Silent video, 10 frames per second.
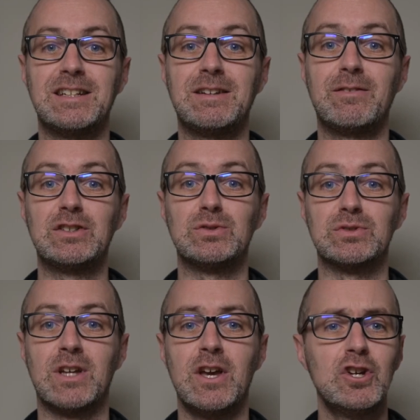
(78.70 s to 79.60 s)

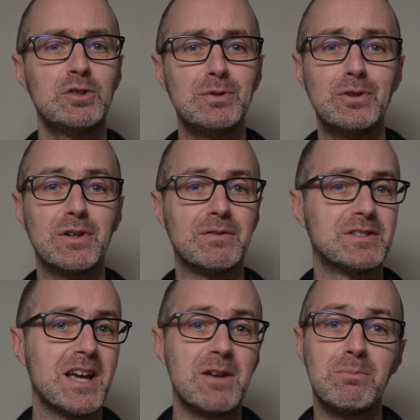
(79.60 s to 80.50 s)
individuals who've been doing it for
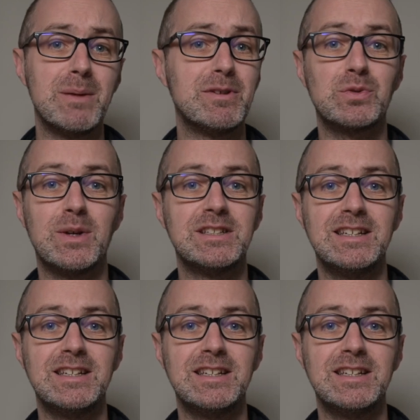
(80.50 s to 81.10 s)
10, maybe 20